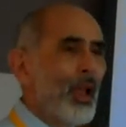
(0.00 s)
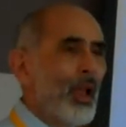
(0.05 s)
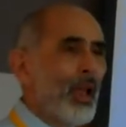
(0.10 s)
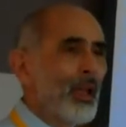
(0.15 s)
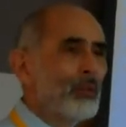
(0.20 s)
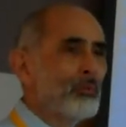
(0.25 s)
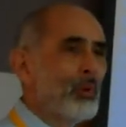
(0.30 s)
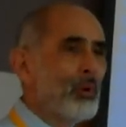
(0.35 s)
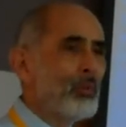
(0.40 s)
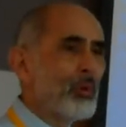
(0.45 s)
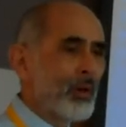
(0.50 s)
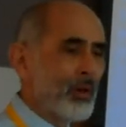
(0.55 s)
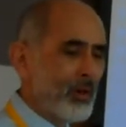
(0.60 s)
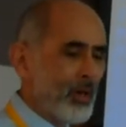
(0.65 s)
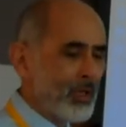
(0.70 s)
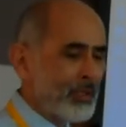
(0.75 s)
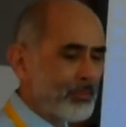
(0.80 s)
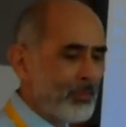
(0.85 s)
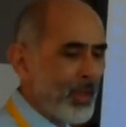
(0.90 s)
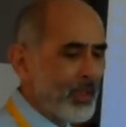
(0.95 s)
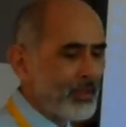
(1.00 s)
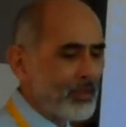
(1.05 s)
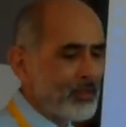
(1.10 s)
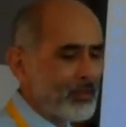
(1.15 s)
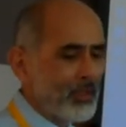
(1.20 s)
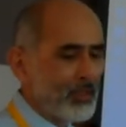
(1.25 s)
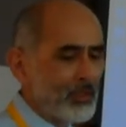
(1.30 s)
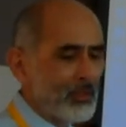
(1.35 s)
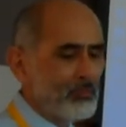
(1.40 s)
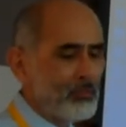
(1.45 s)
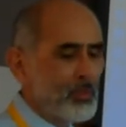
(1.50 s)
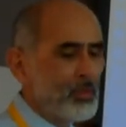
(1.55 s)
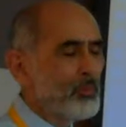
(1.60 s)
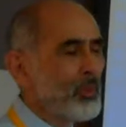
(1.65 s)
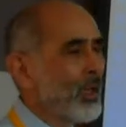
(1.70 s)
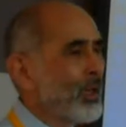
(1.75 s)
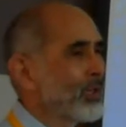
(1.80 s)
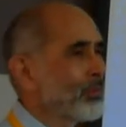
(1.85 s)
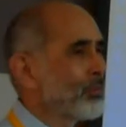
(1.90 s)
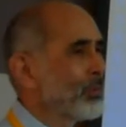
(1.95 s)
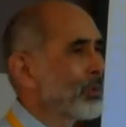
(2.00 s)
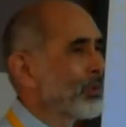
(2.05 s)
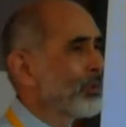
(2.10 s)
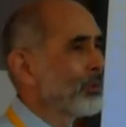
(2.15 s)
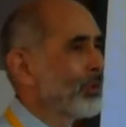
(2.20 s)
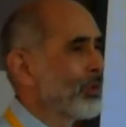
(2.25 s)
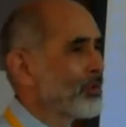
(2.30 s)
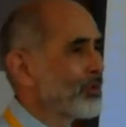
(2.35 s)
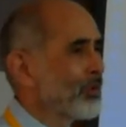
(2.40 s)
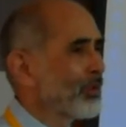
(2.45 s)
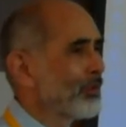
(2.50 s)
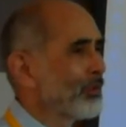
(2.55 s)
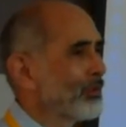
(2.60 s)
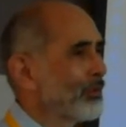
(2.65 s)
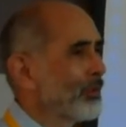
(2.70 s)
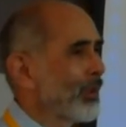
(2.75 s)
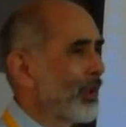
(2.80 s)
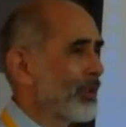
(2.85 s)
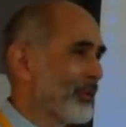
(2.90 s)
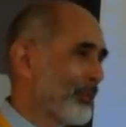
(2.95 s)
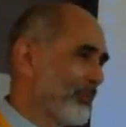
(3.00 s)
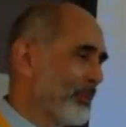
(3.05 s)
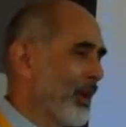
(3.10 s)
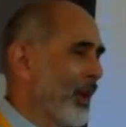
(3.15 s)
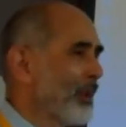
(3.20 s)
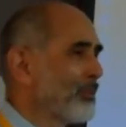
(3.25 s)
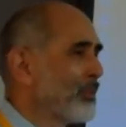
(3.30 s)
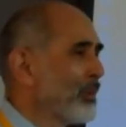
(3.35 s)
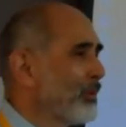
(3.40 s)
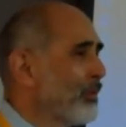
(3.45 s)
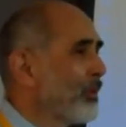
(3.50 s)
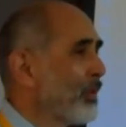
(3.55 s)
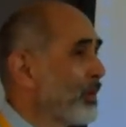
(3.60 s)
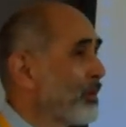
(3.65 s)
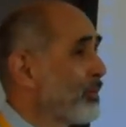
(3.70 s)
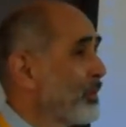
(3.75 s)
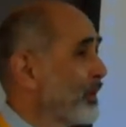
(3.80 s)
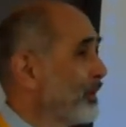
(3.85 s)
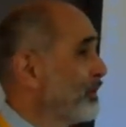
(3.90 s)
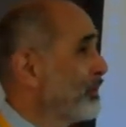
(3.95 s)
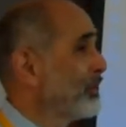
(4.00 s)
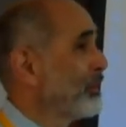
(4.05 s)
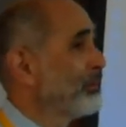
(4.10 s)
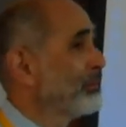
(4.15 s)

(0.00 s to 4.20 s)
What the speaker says: And we were expecting that the mood management condition, as we had before would